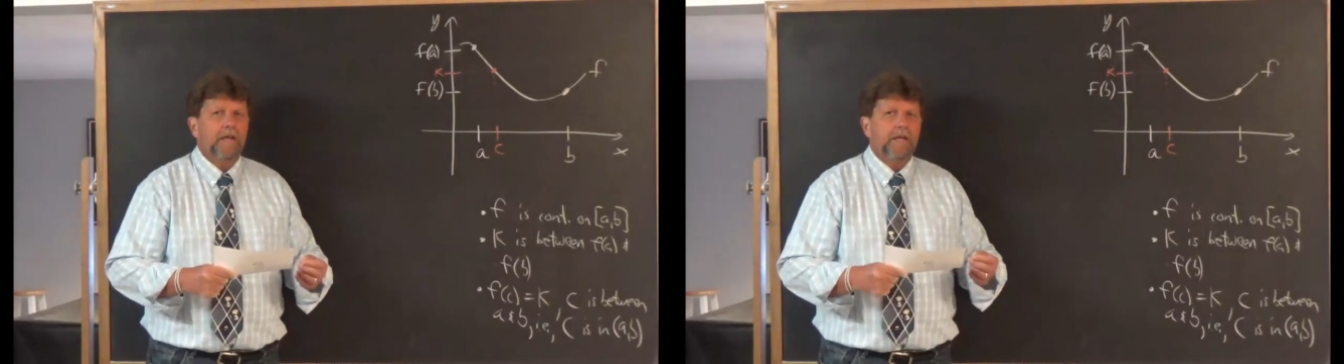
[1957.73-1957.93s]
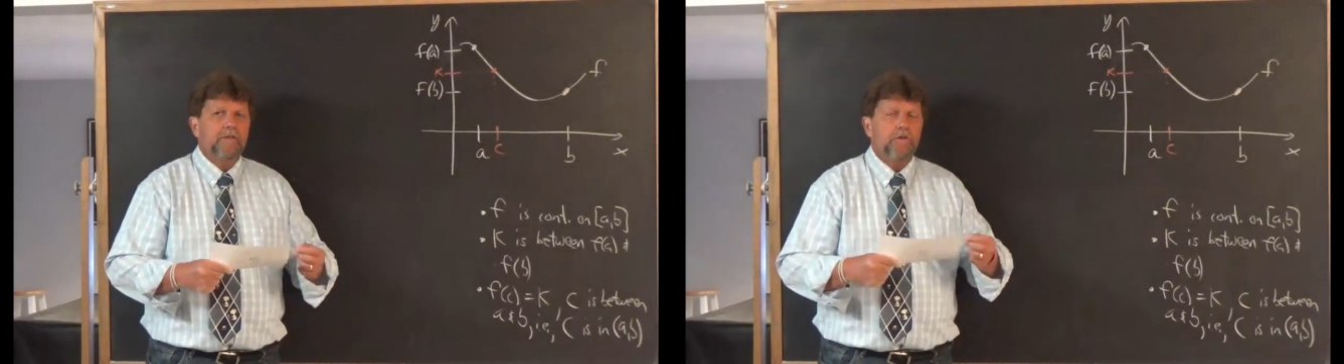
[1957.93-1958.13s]

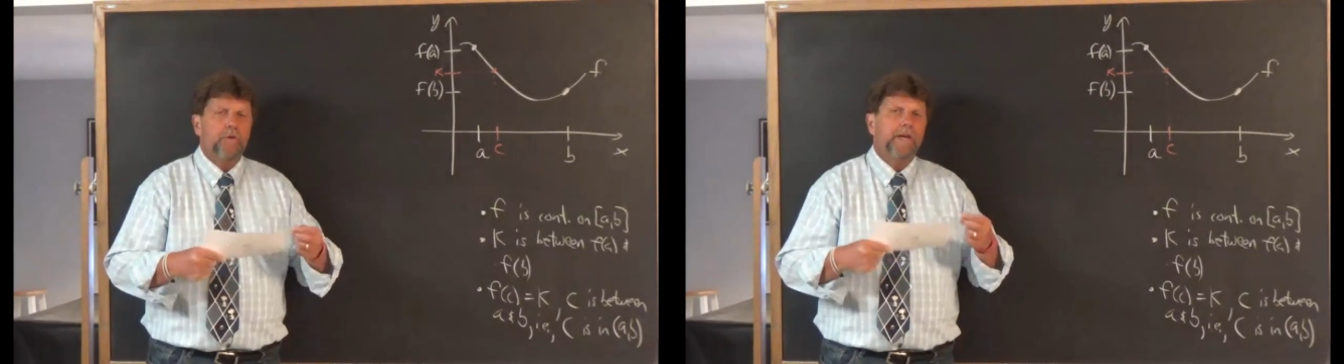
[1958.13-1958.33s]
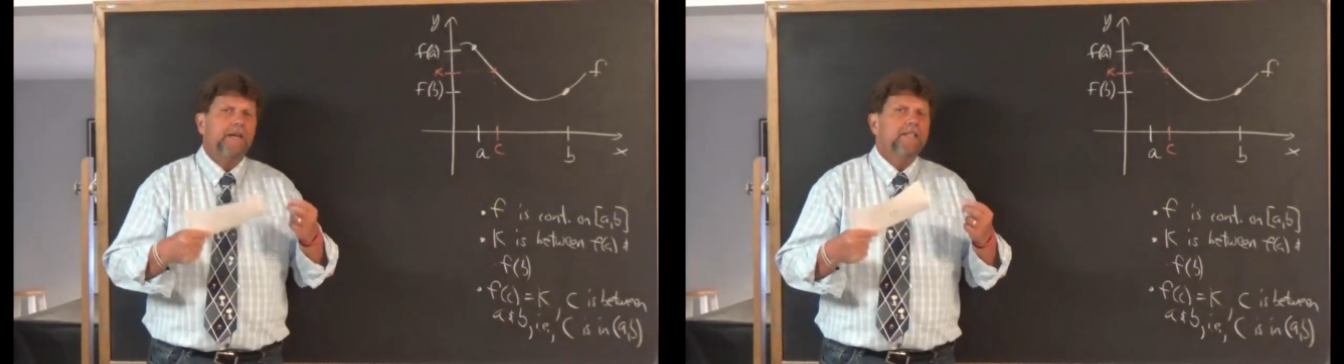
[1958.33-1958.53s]

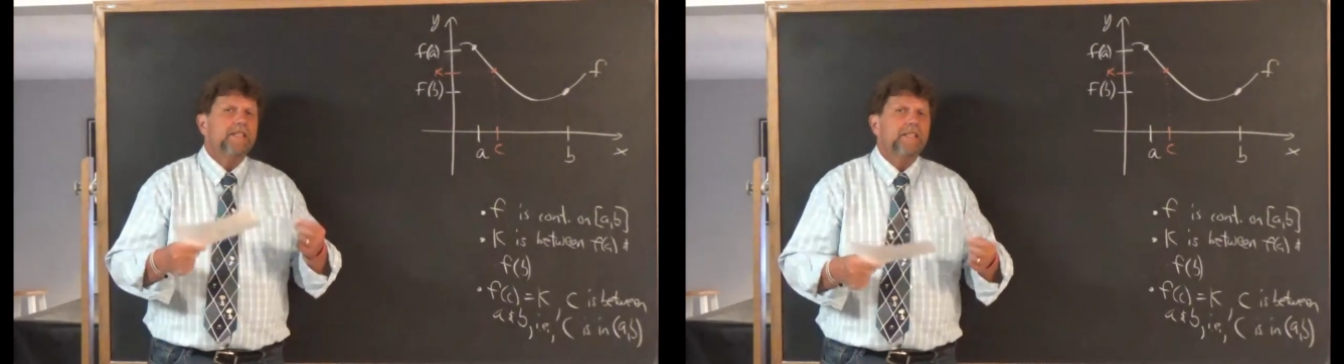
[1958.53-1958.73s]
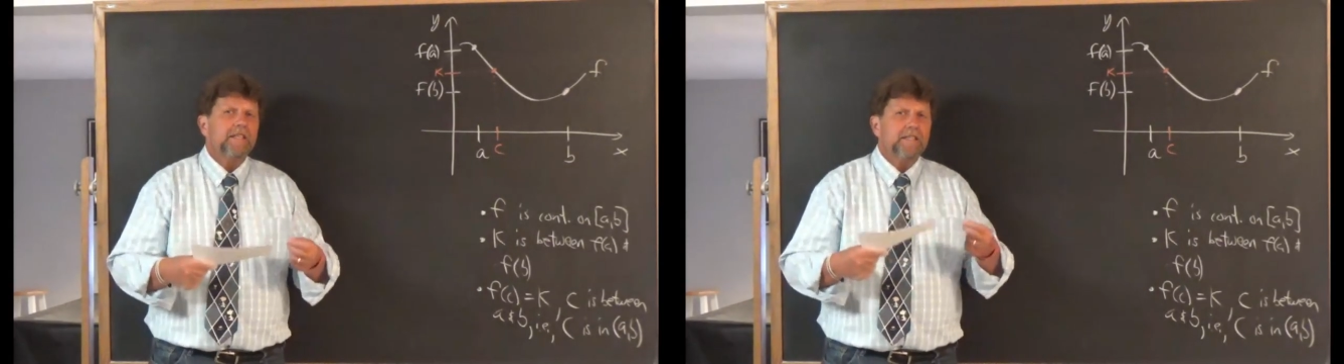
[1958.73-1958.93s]
into an
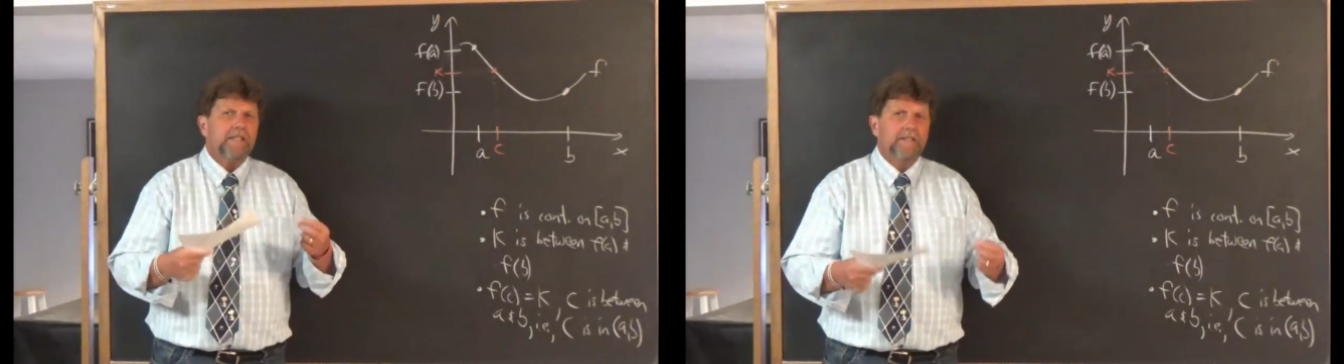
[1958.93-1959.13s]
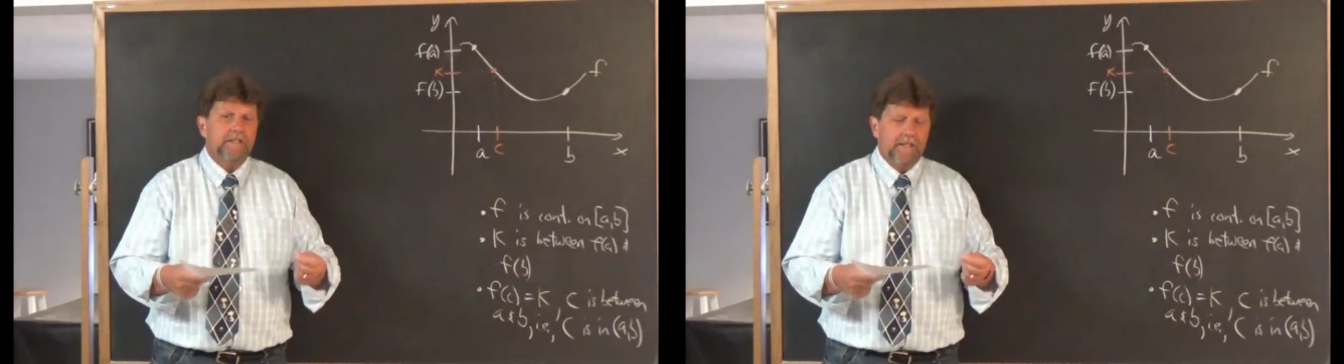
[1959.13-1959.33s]

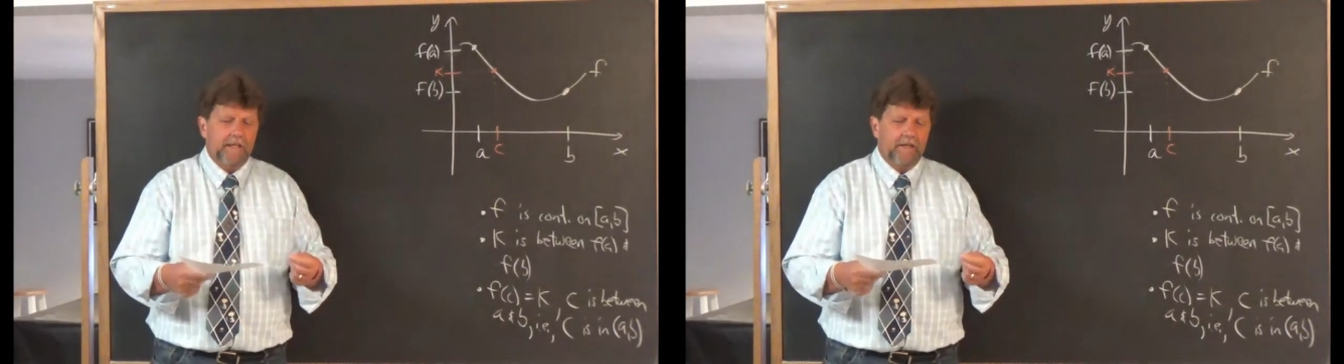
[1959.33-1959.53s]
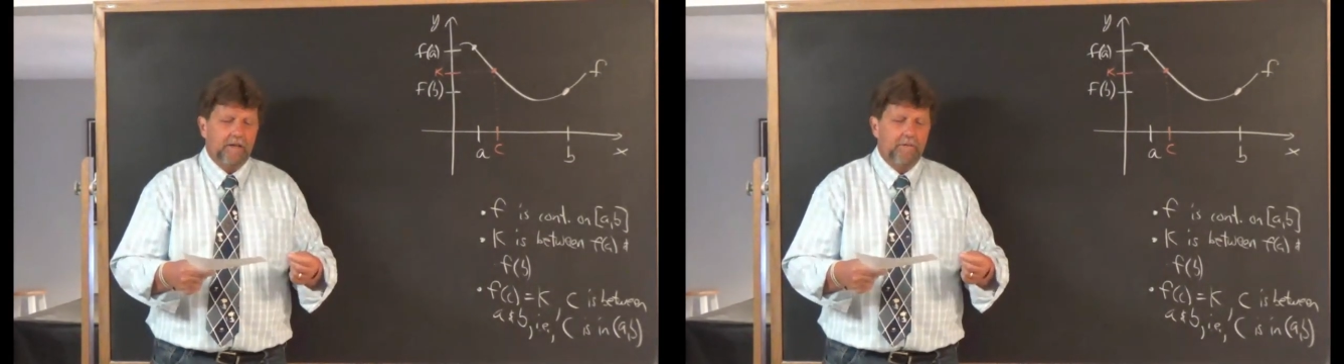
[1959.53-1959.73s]
existence
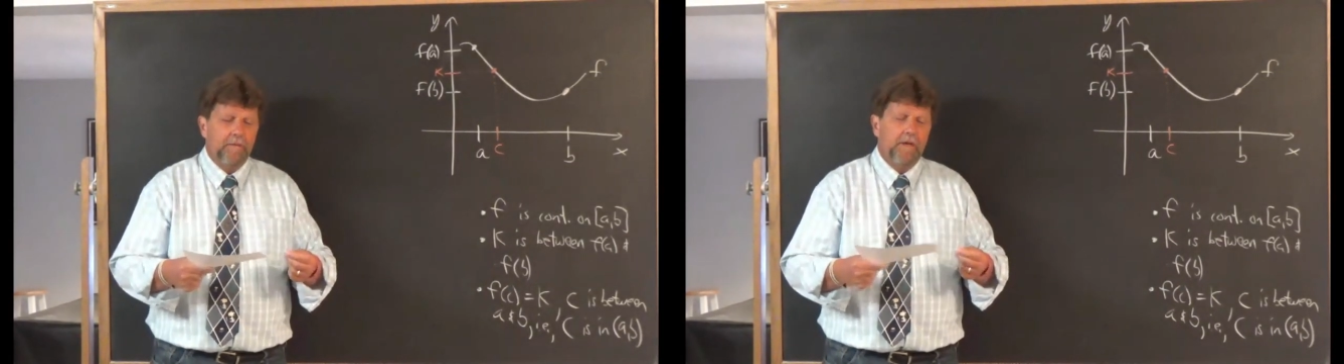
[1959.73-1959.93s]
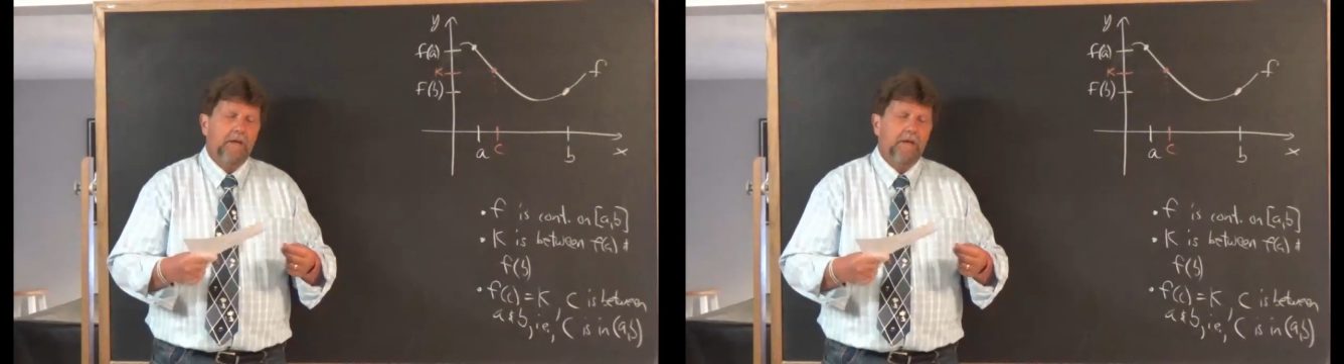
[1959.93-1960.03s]
theorem